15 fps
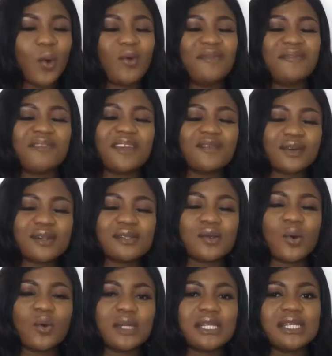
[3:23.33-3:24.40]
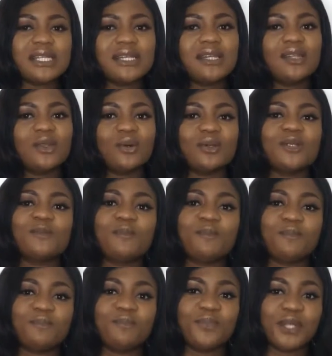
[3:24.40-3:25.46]
favors only those
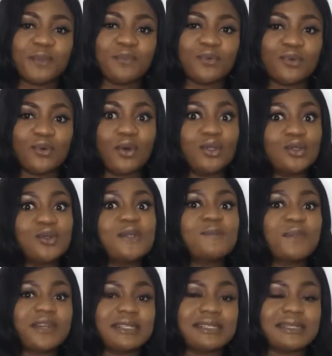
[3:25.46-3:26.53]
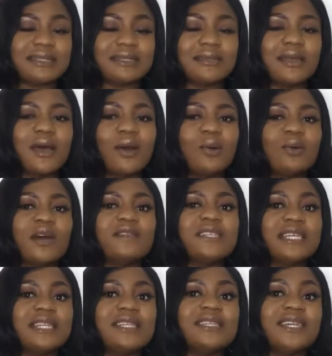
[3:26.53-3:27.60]
people or those persons who have
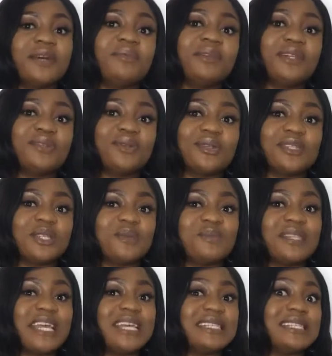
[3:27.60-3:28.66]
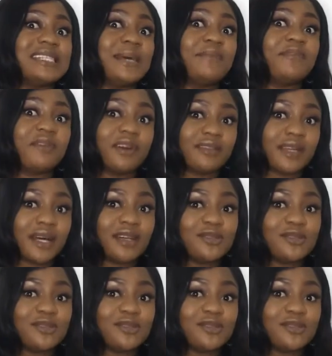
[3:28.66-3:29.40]
taken their relationships a step further.